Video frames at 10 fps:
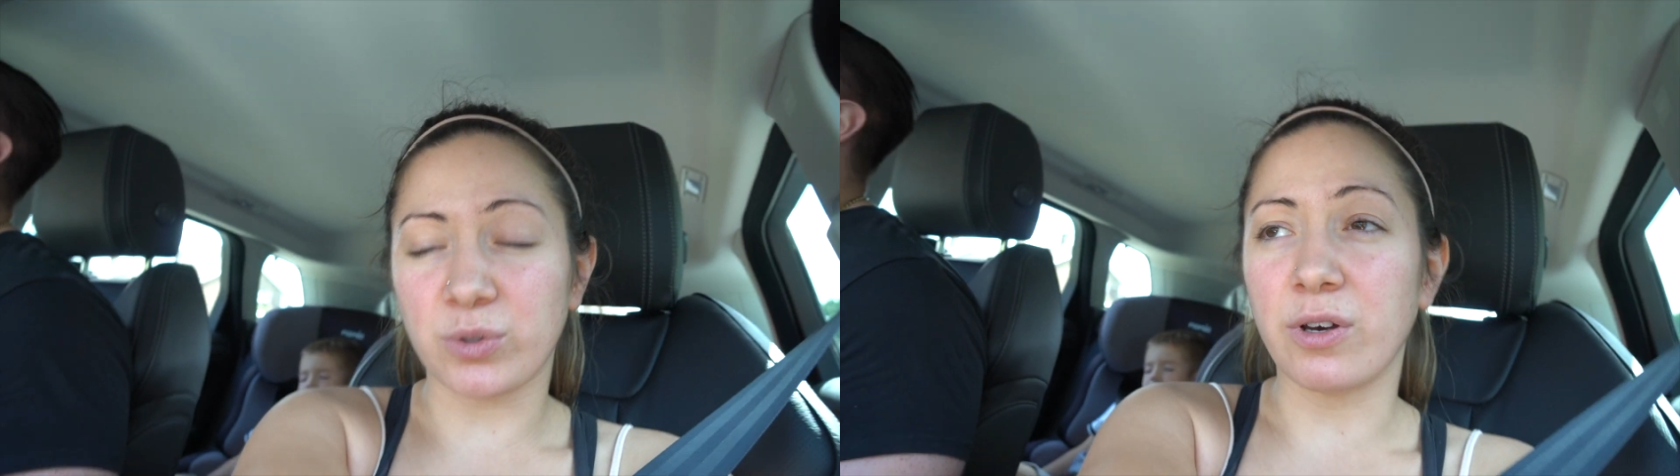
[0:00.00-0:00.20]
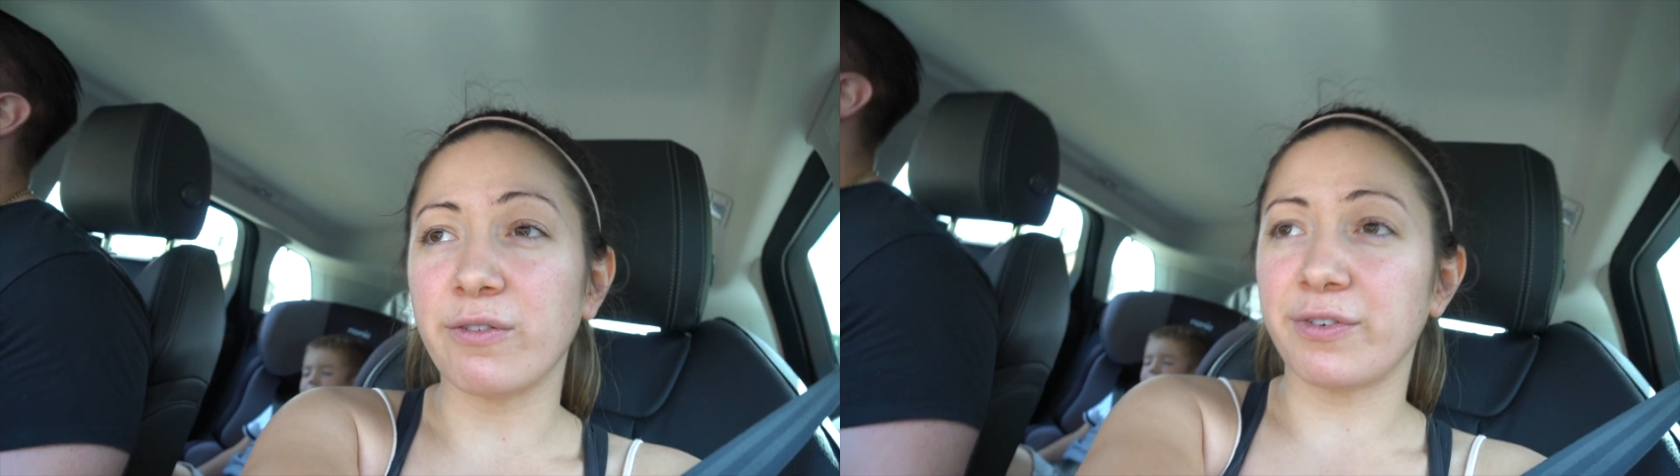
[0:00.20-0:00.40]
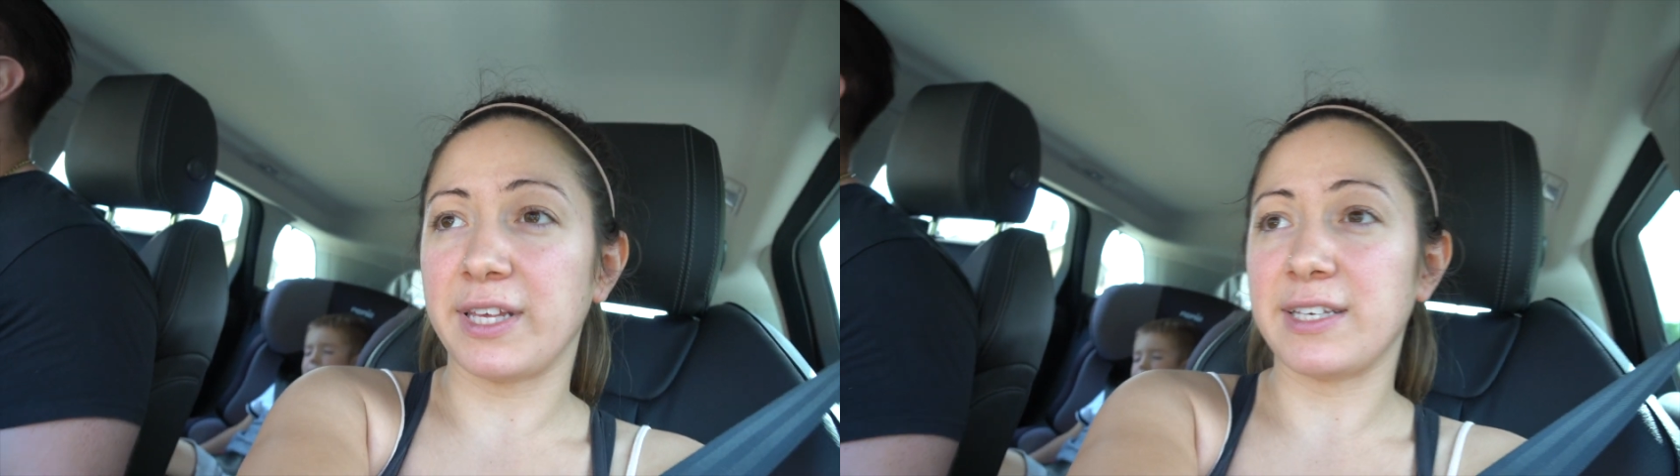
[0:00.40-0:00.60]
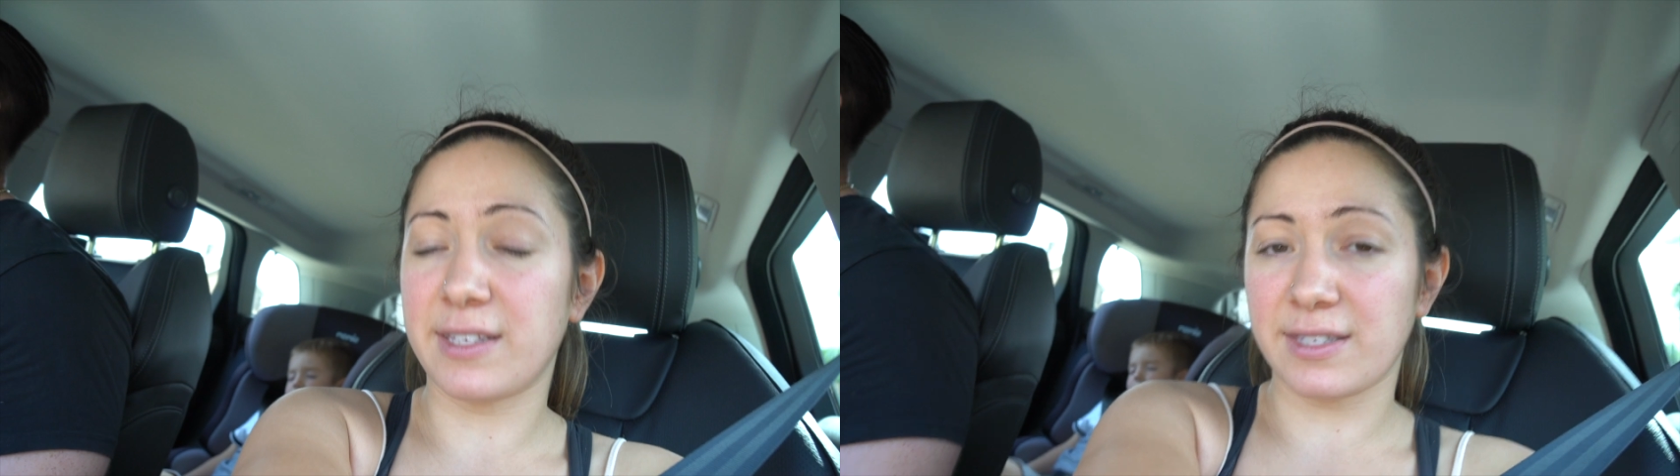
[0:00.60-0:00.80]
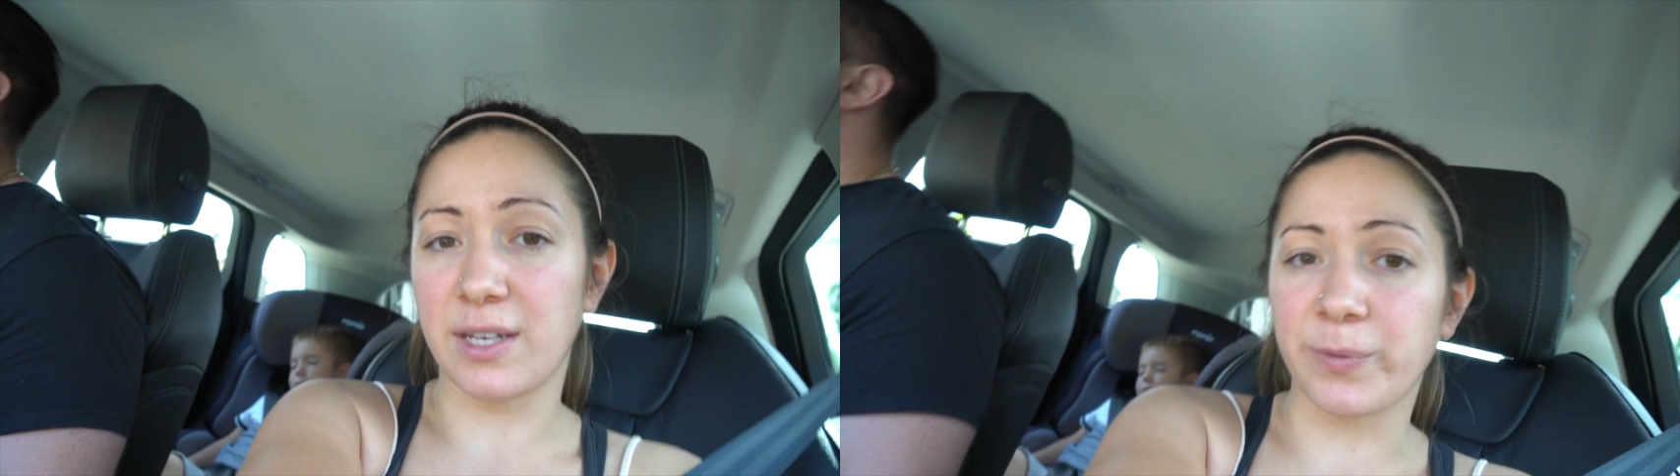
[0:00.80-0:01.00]
not for the
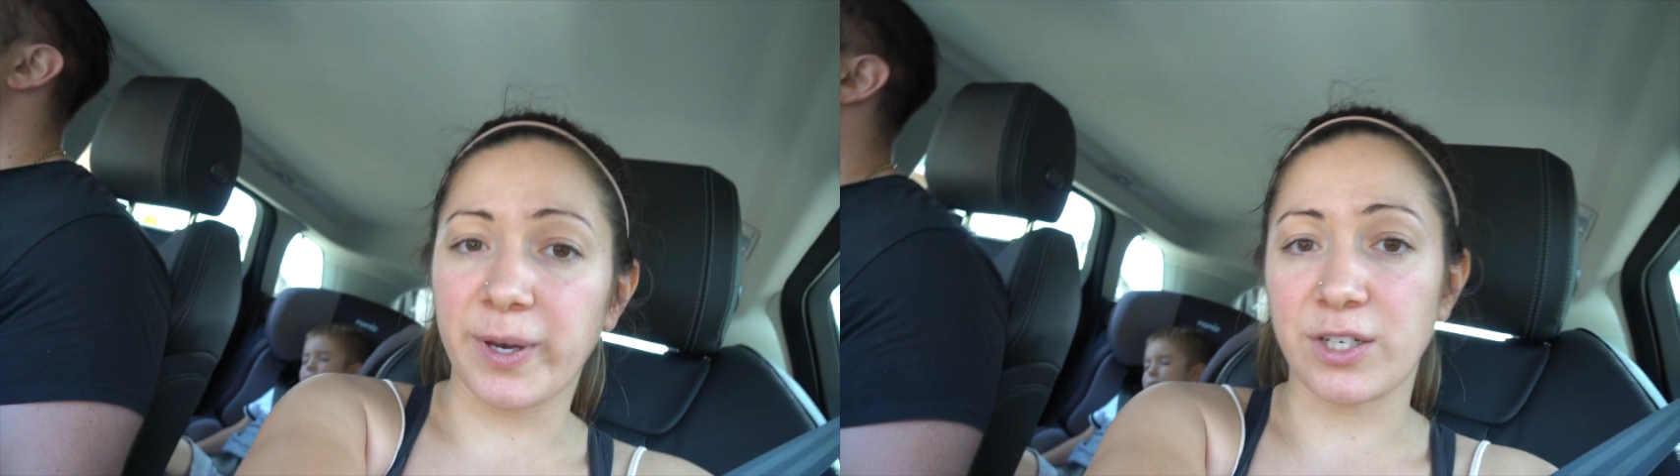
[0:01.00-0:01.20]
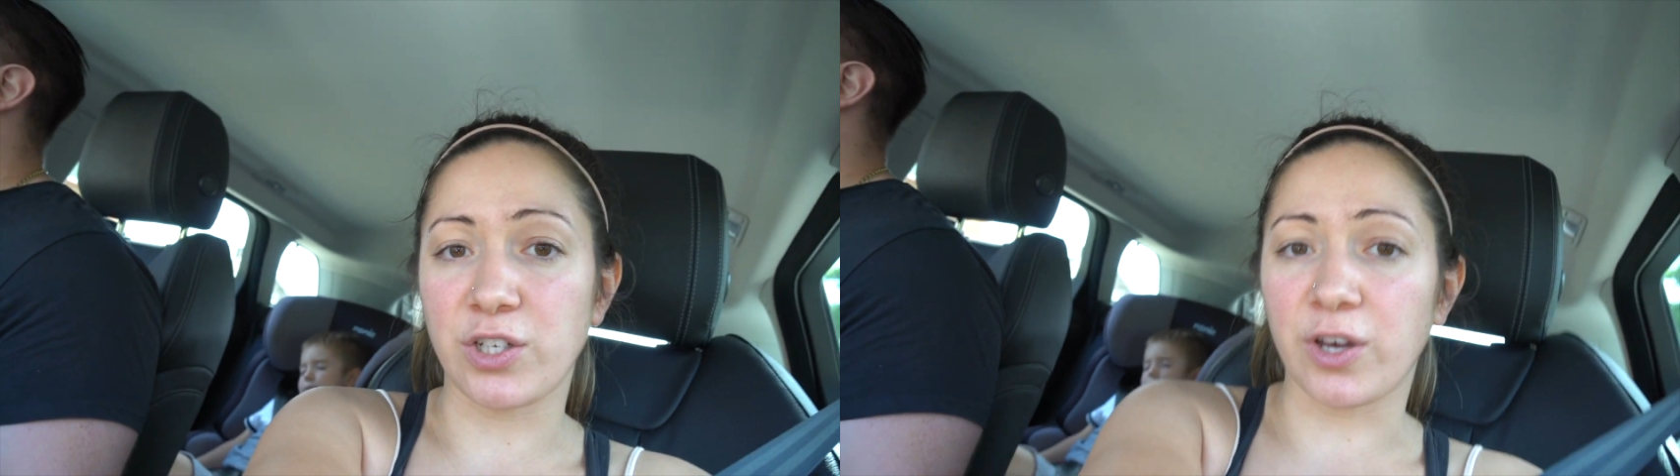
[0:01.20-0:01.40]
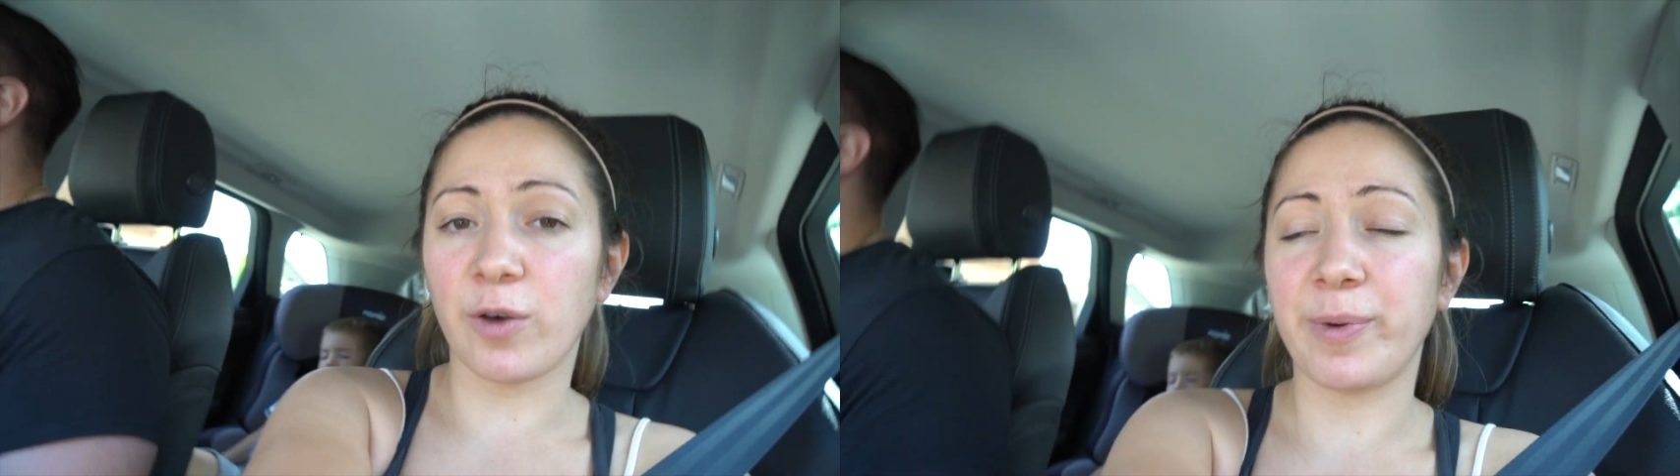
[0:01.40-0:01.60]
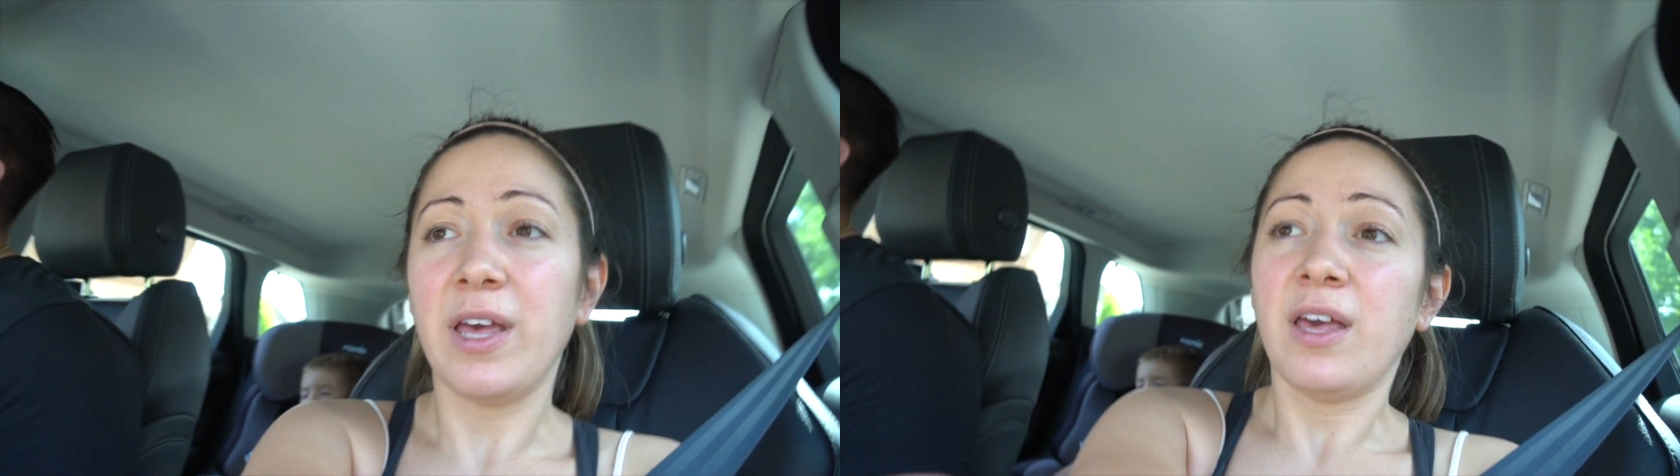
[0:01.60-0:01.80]
existing worktop.